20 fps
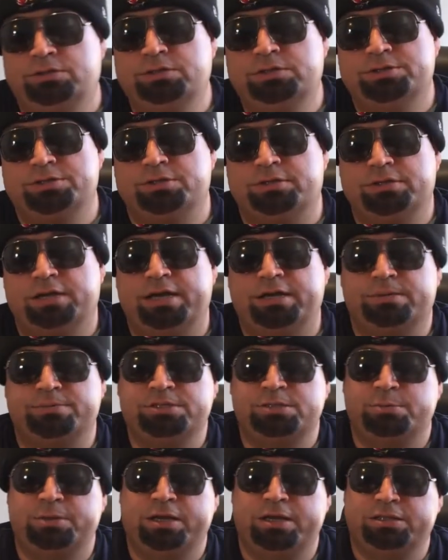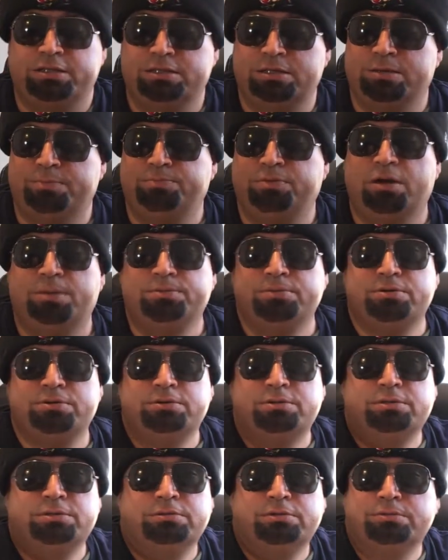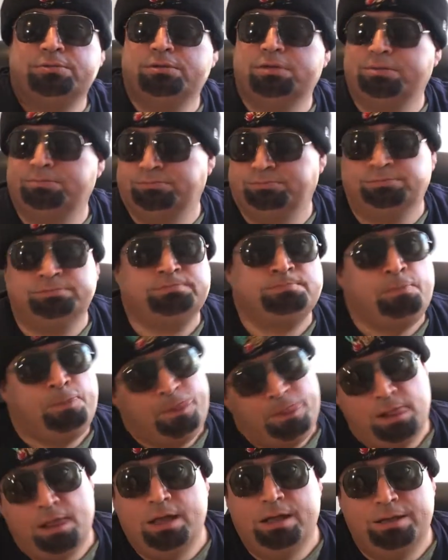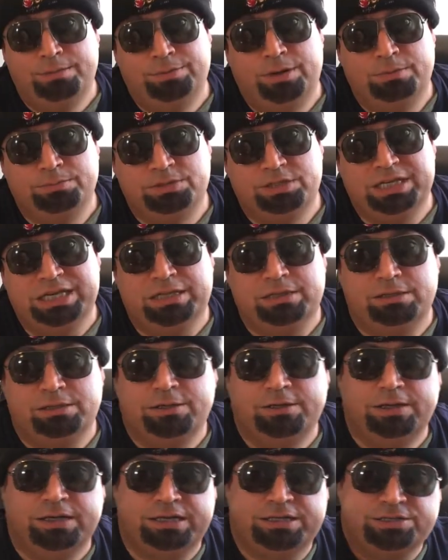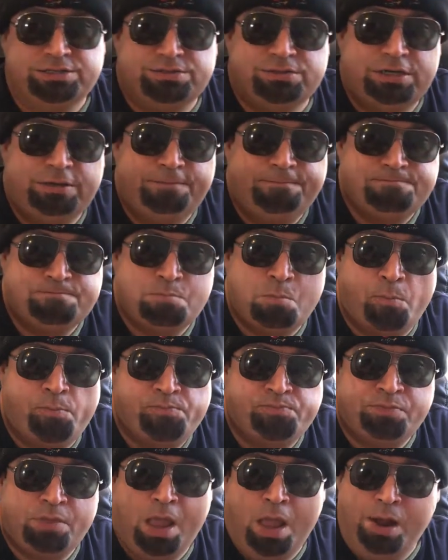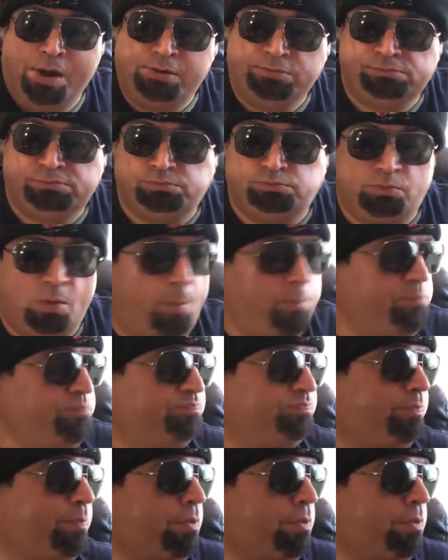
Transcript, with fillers: two dessert items. We got the popcorn, uh, pumpkin ice cream. We